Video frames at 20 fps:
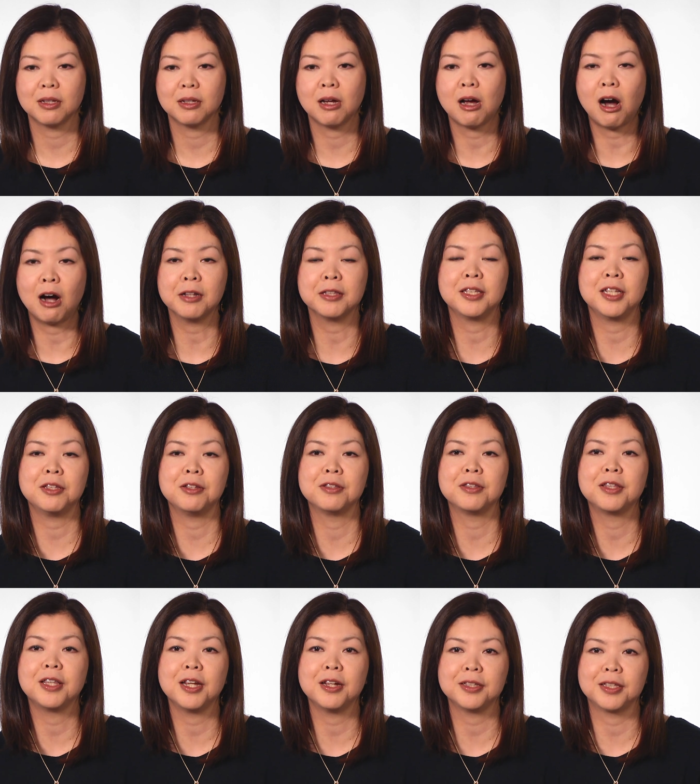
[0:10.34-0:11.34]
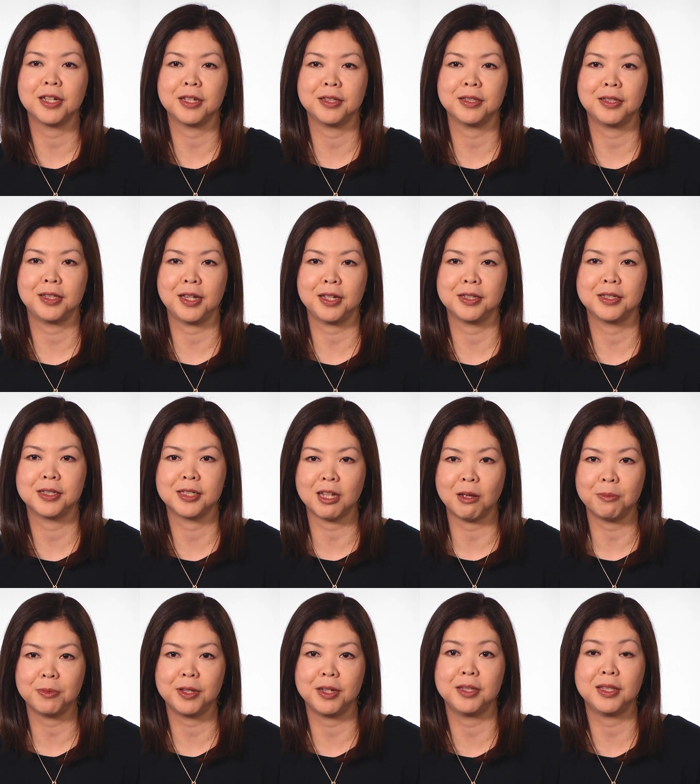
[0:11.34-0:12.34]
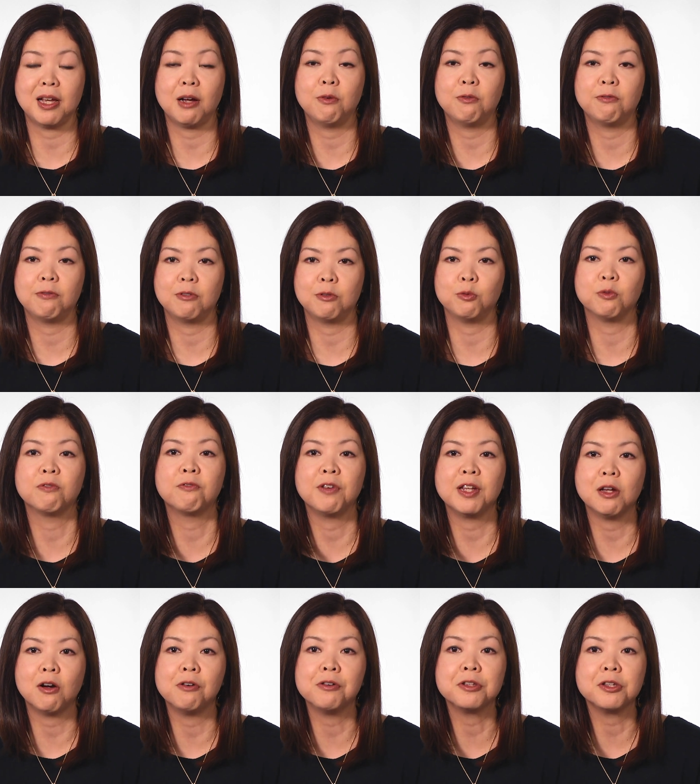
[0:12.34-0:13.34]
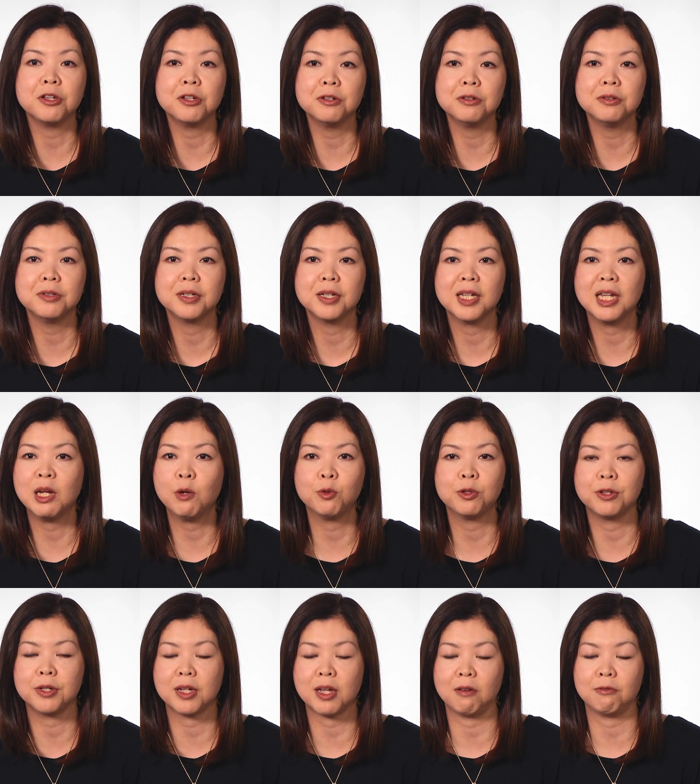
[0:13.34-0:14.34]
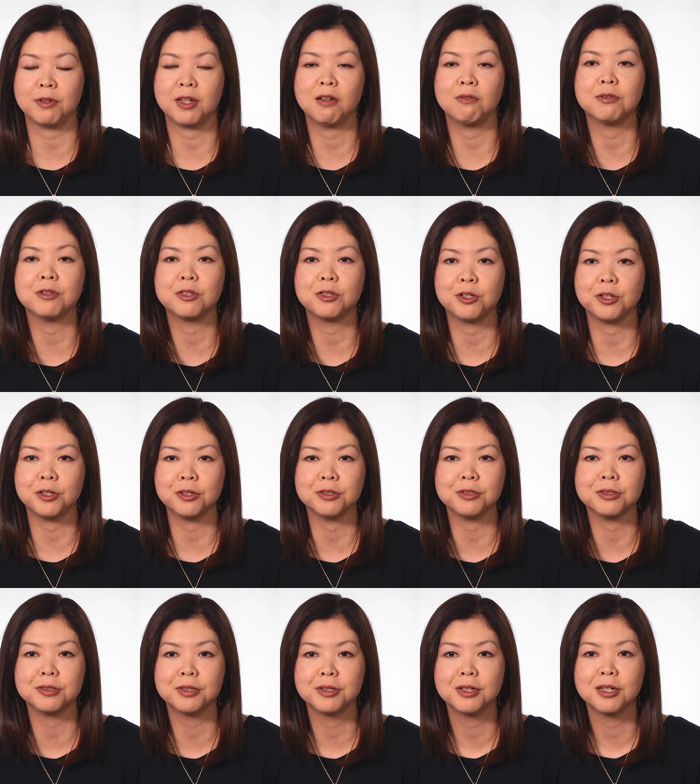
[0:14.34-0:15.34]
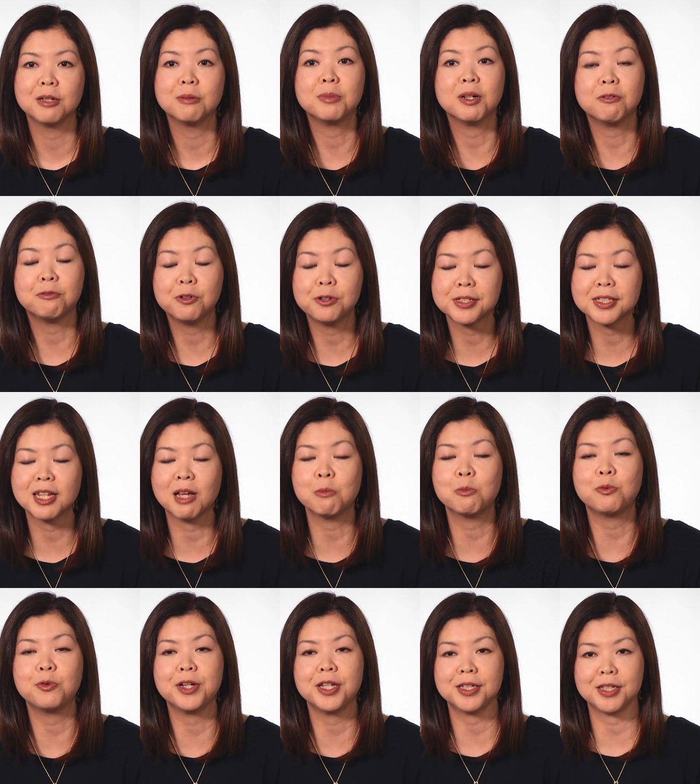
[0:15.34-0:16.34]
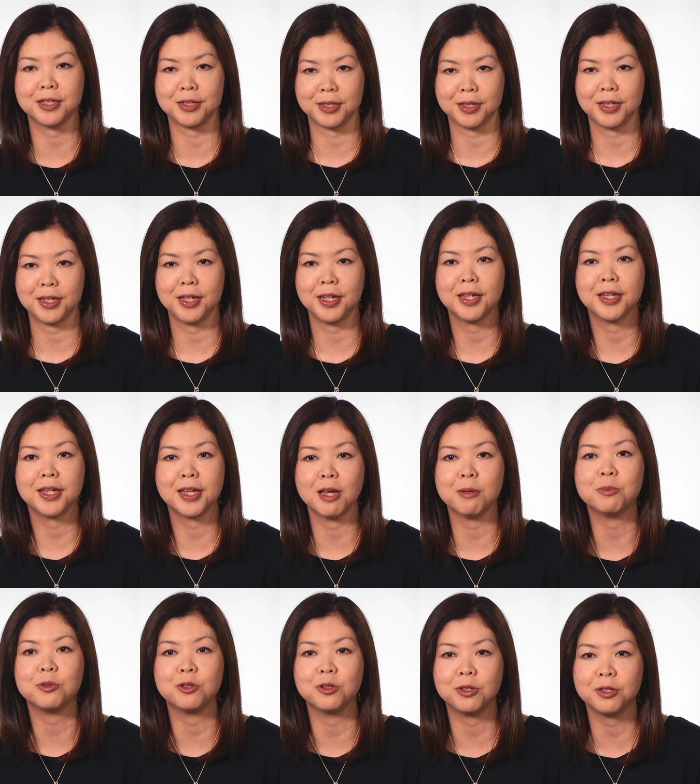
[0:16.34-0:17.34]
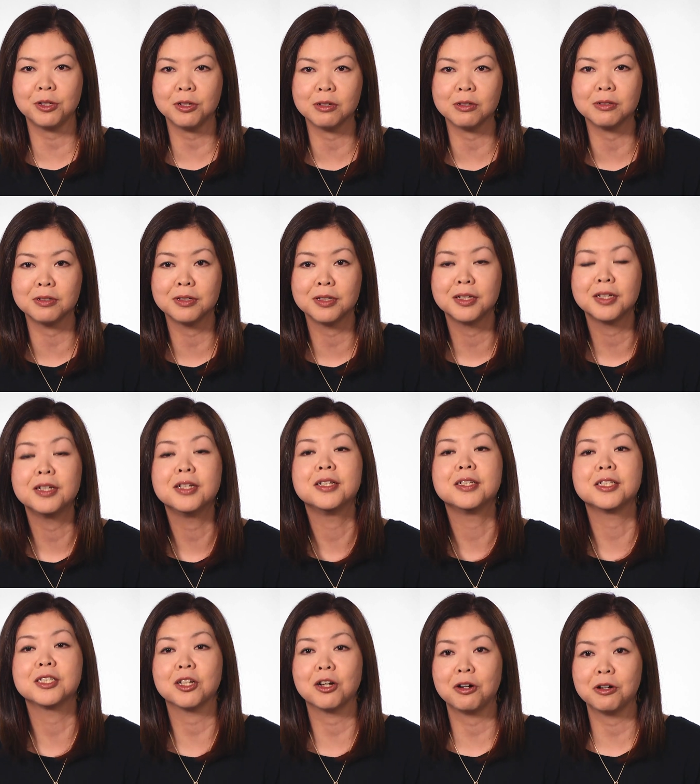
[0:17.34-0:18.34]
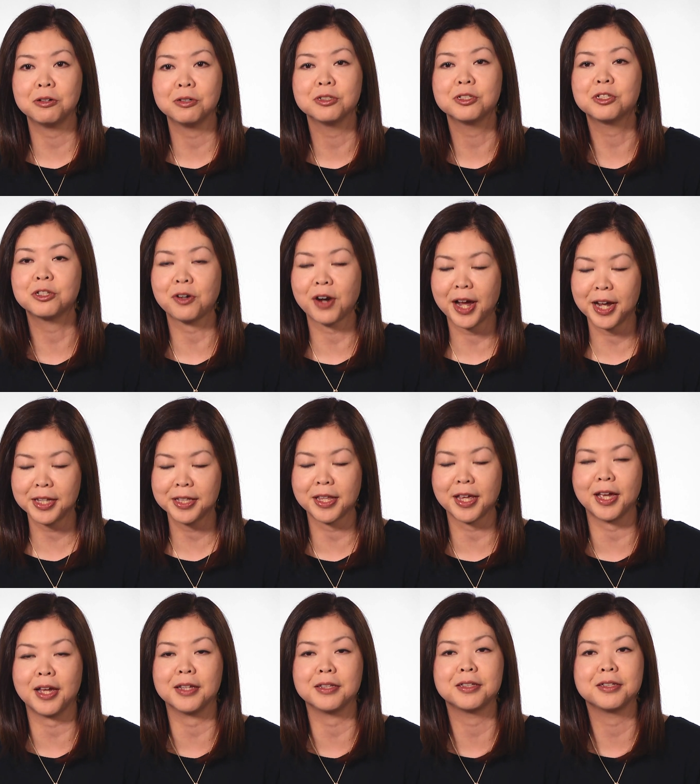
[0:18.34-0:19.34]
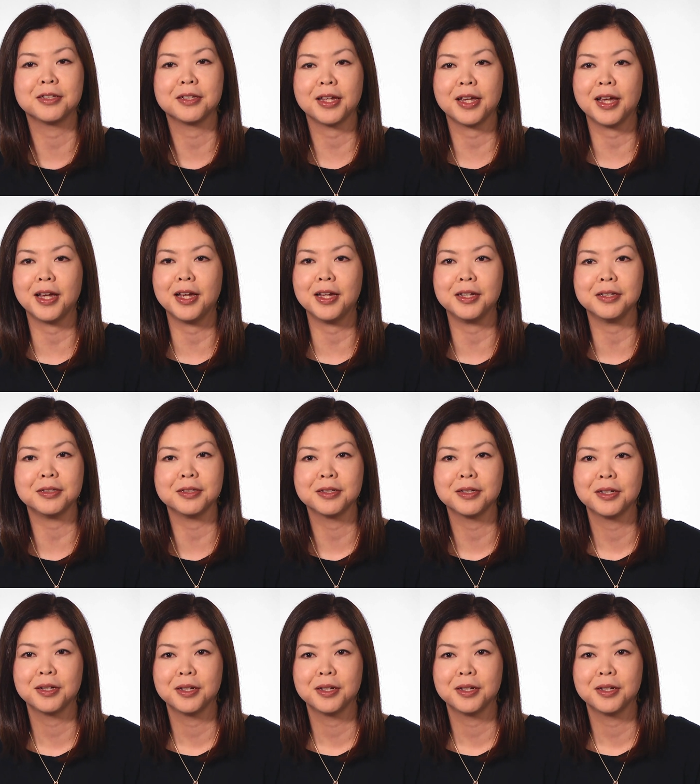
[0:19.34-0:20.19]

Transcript: God didn't think that that's something that would fit on you, he wouldn't have given to you. But for some reason, it came to you. So try that. And